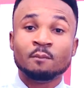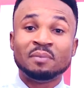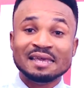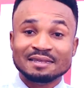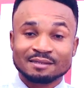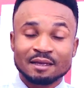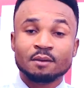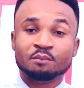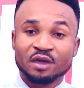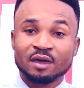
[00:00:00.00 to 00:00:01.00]
please
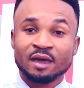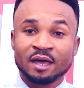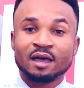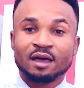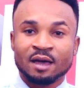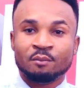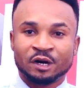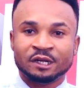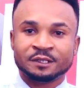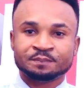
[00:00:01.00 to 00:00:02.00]
pay her
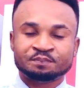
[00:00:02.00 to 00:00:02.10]
money.